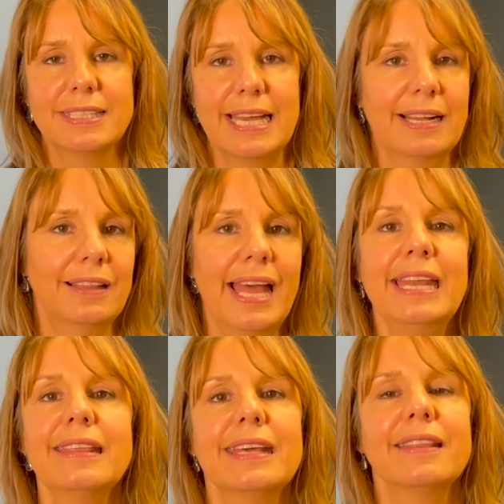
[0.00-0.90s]
tackle
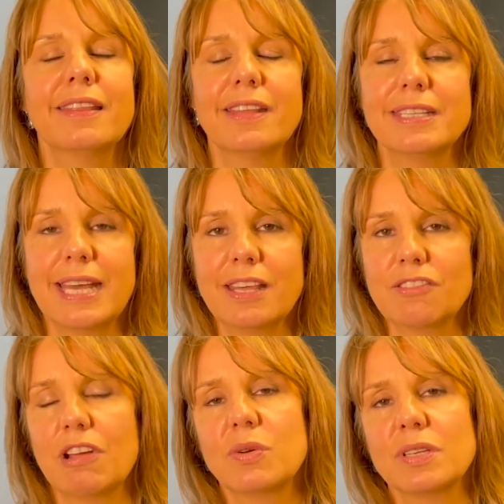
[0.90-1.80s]
anything that the day
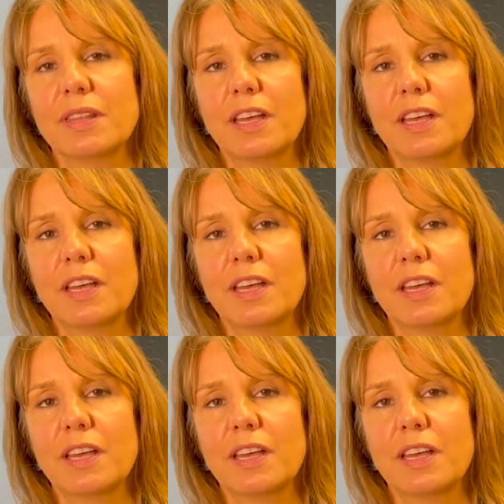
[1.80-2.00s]
throws at